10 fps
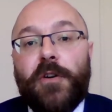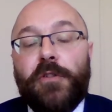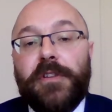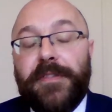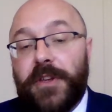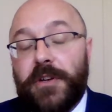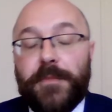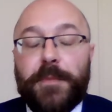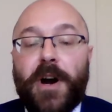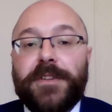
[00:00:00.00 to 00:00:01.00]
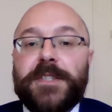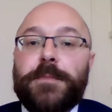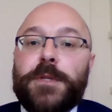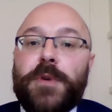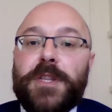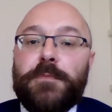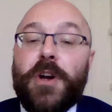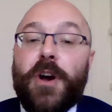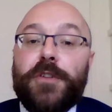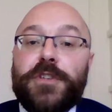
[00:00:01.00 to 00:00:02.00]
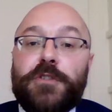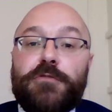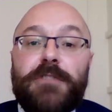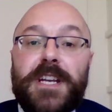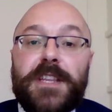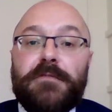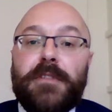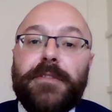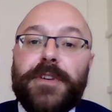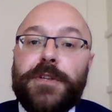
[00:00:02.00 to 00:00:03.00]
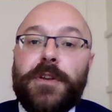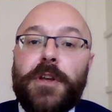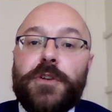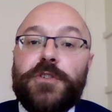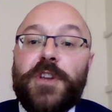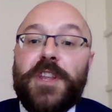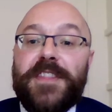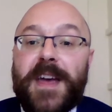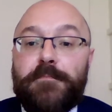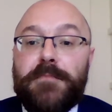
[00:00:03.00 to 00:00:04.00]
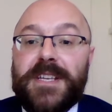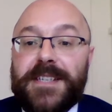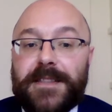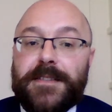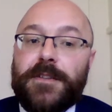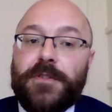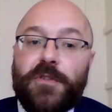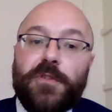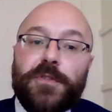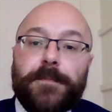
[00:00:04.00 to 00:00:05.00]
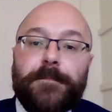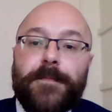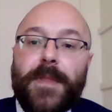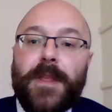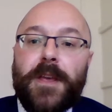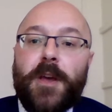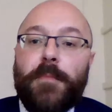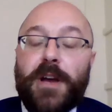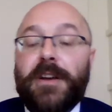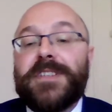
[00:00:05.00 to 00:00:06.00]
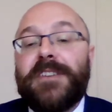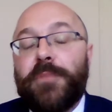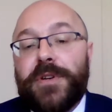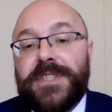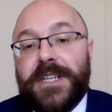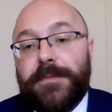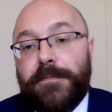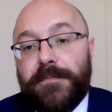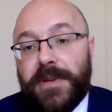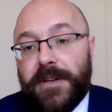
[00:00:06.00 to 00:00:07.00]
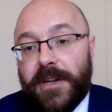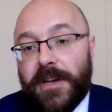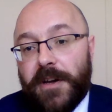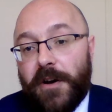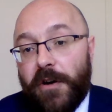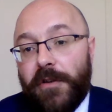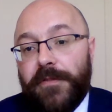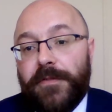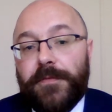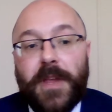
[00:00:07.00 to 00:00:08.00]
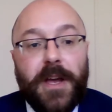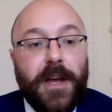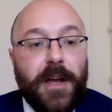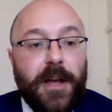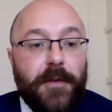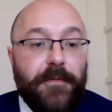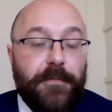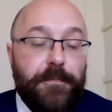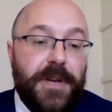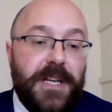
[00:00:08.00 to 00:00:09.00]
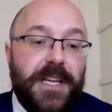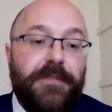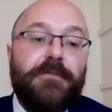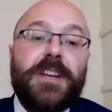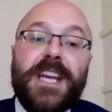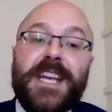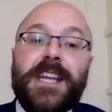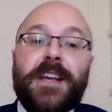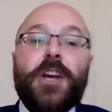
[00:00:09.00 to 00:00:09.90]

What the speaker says: or if the parties between them can't agree the revision should it then be sent to the court. Paragraph 7.6 of PD3E